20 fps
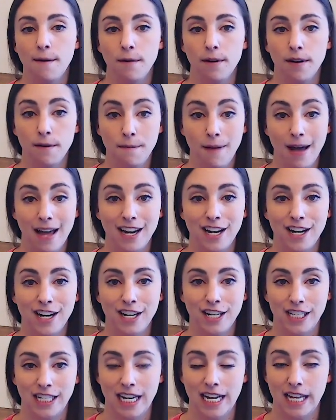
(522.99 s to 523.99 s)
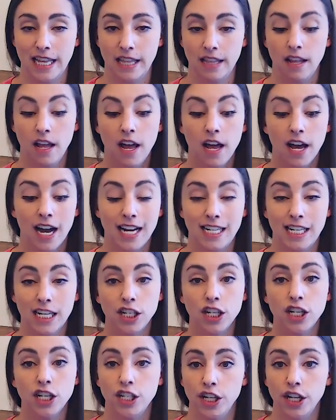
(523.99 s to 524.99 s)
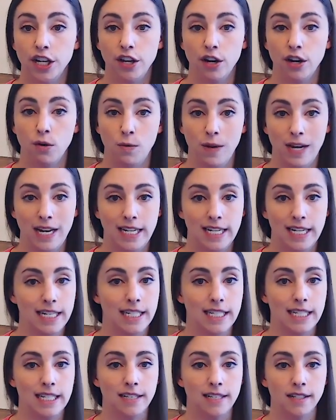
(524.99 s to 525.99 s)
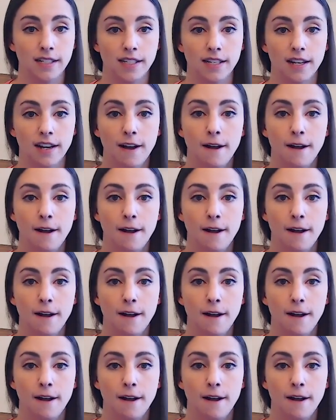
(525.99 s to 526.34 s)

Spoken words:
competitors in addition to their weaknesses.